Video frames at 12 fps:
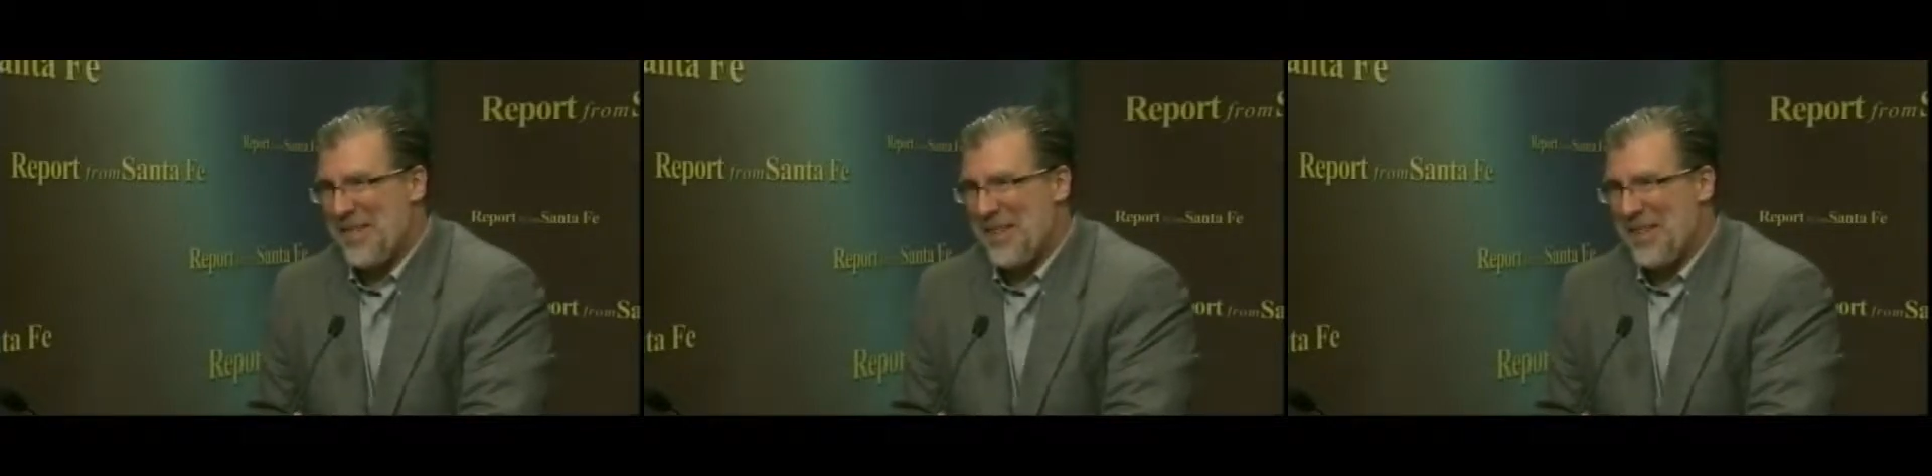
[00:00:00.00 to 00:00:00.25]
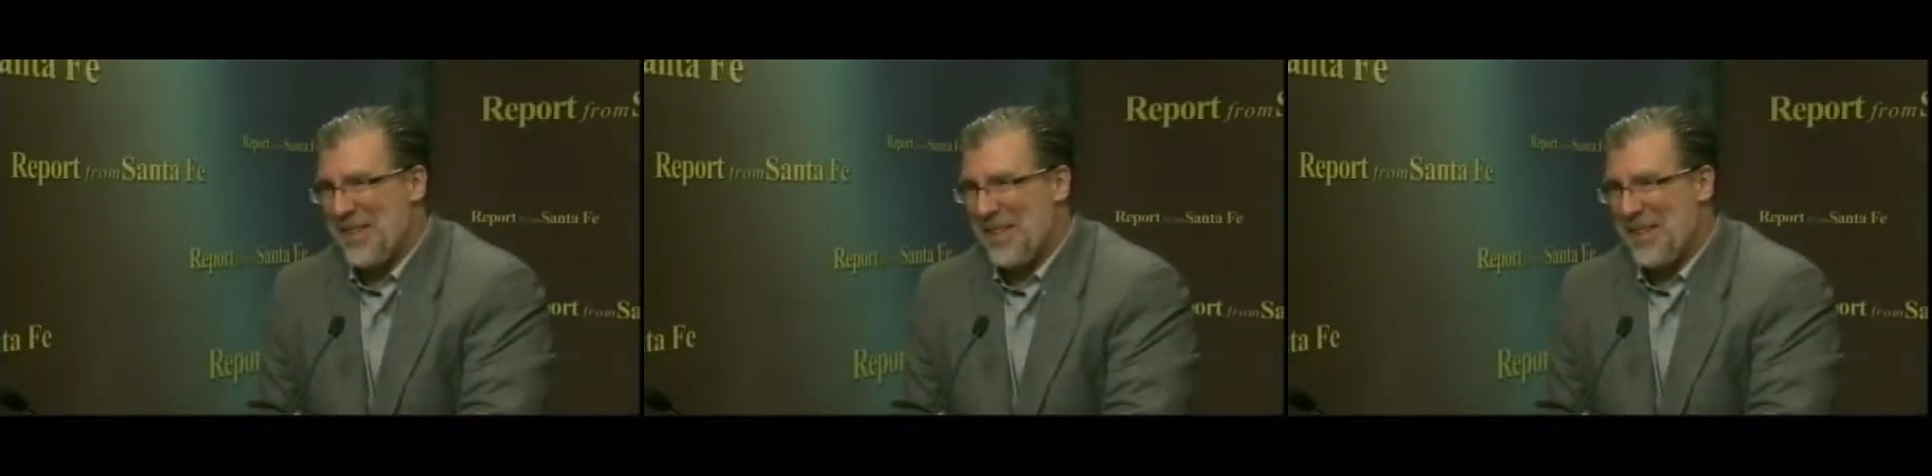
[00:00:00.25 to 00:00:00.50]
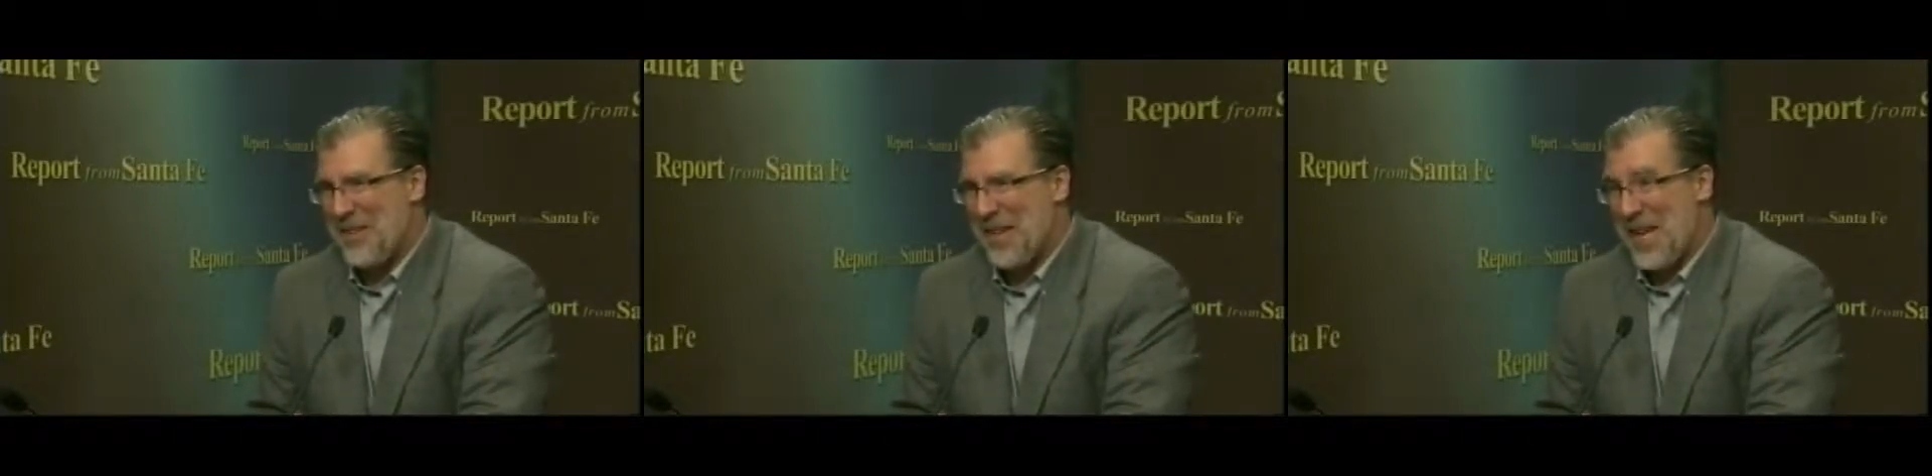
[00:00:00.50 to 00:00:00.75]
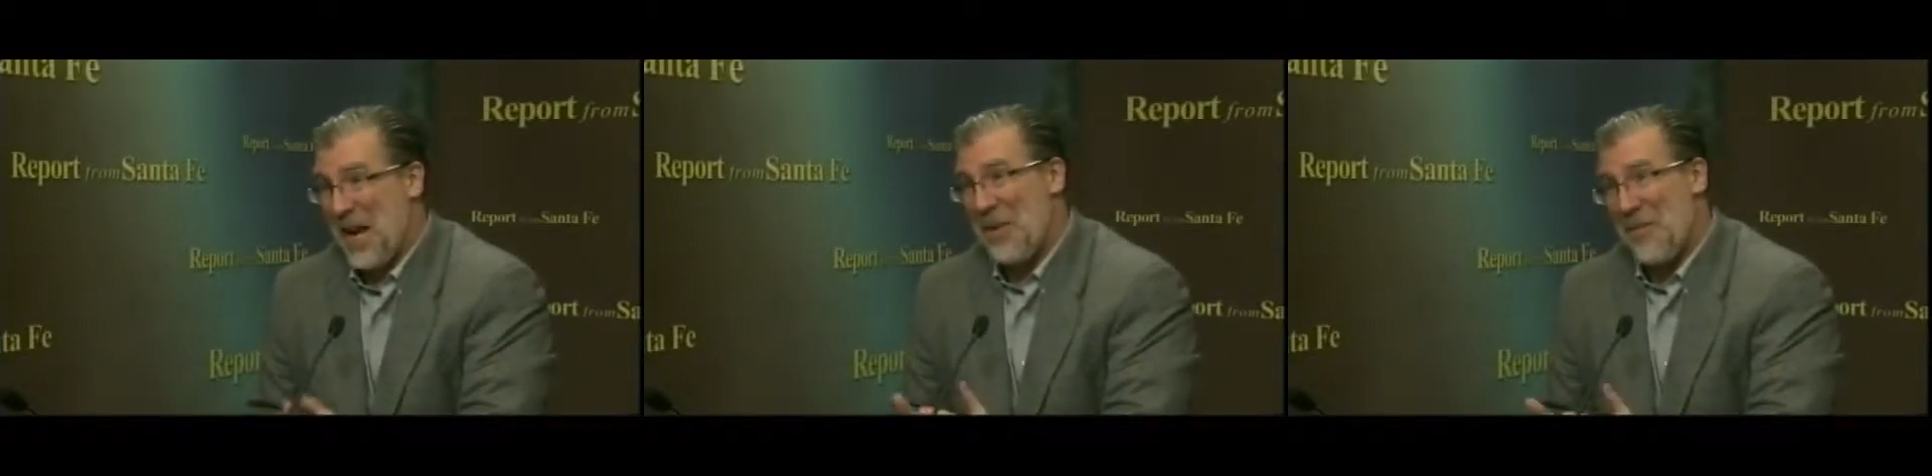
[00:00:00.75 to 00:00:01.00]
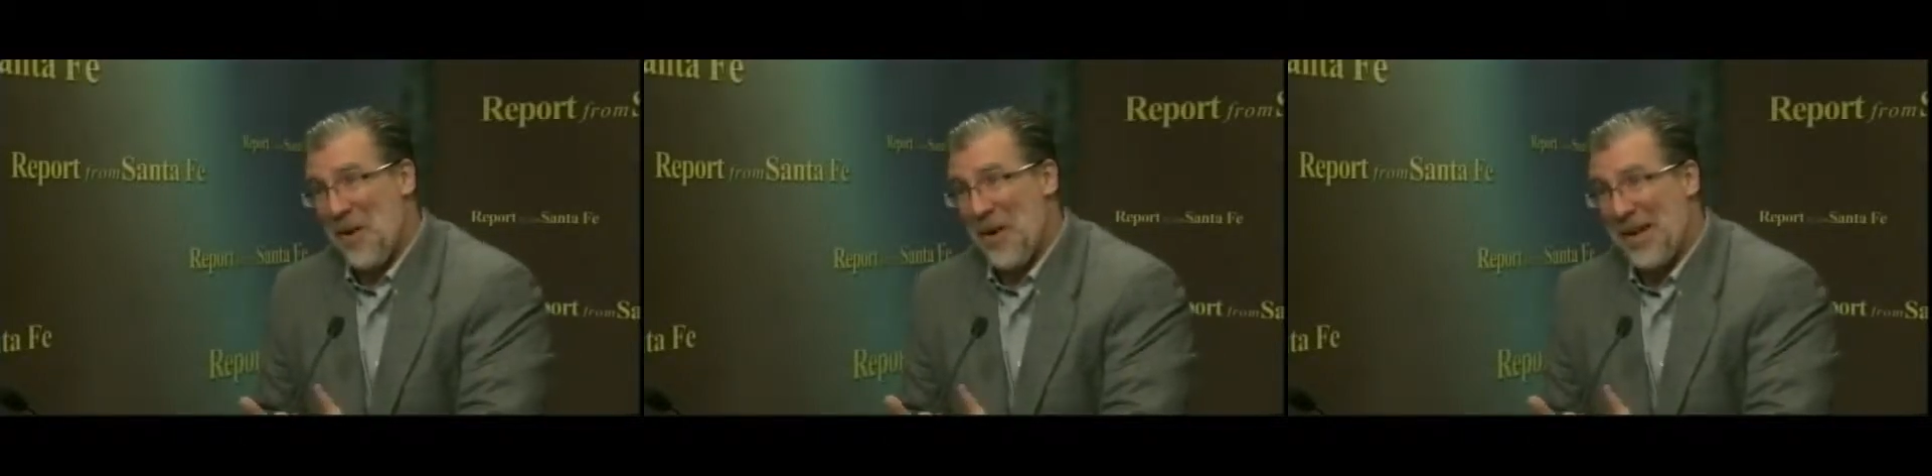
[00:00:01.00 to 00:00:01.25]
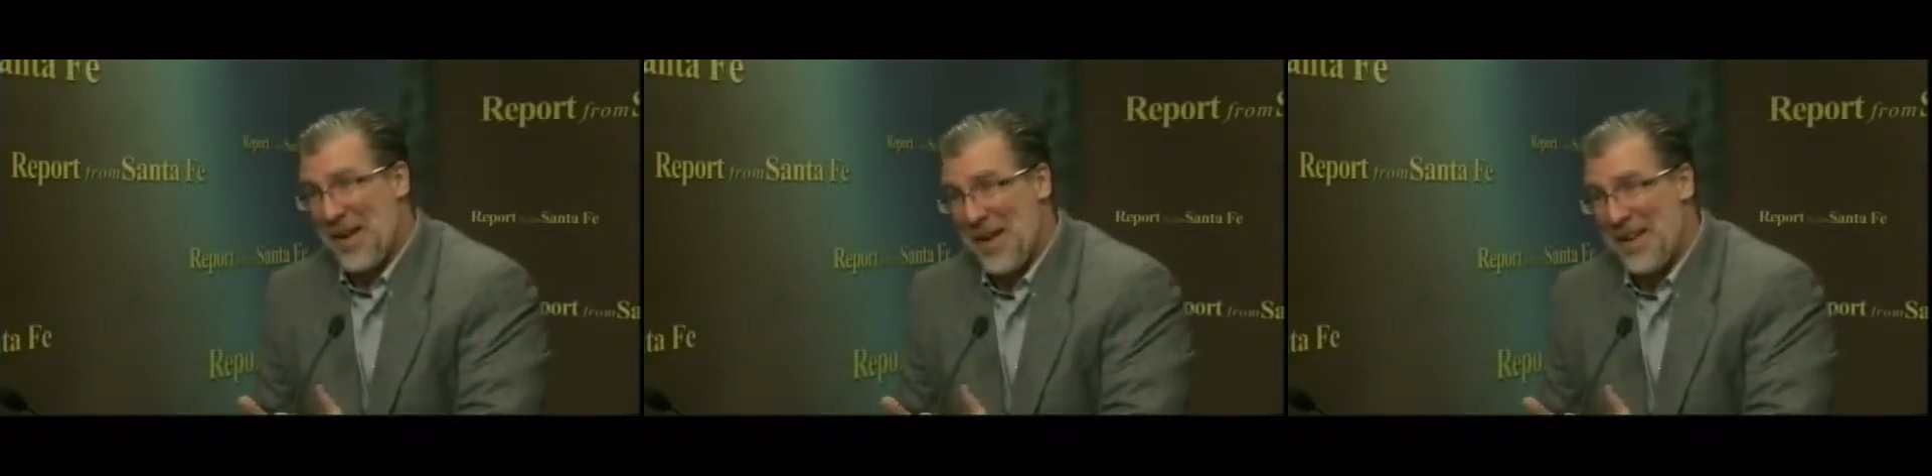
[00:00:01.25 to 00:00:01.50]
you know, and now I'm
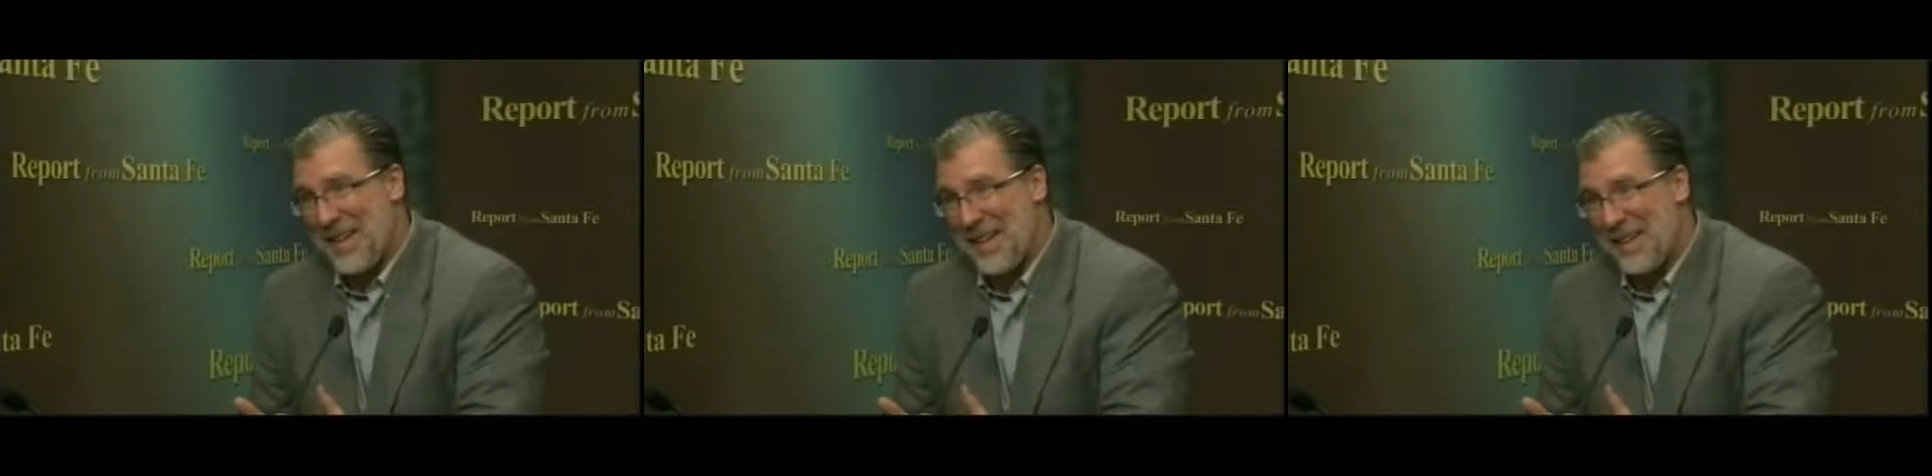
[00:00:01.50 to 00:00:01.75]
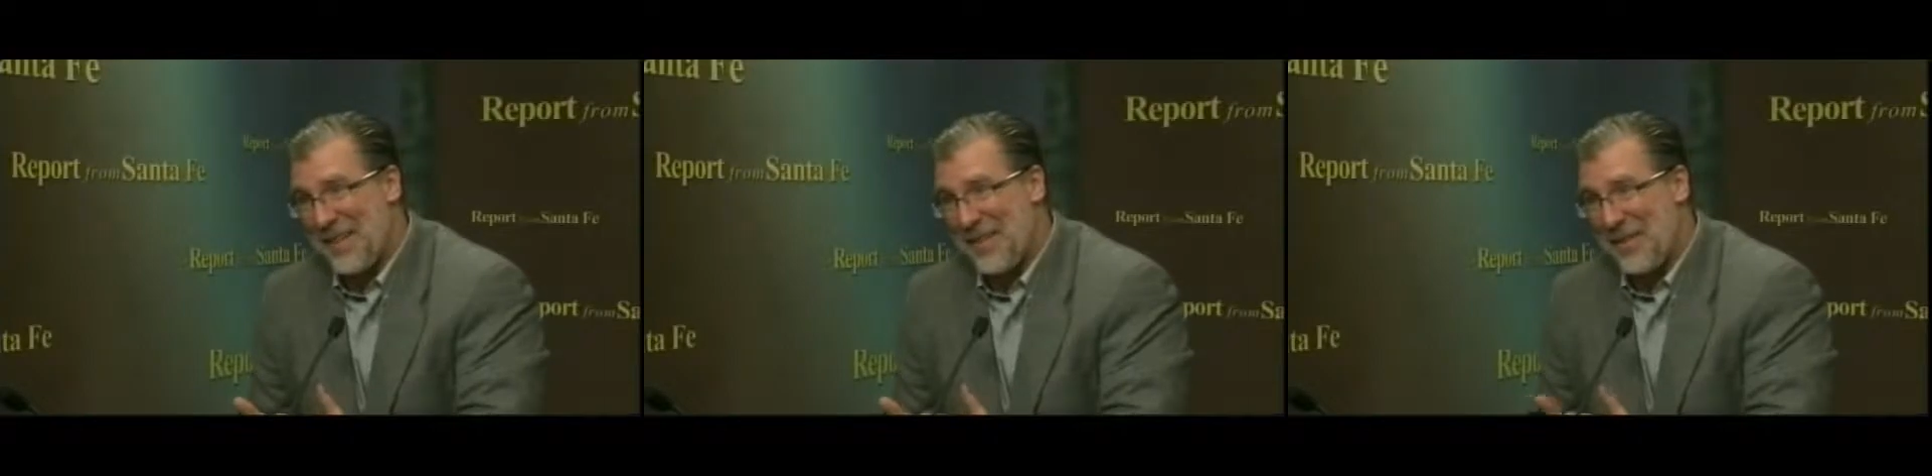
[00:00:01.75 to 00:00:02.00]
online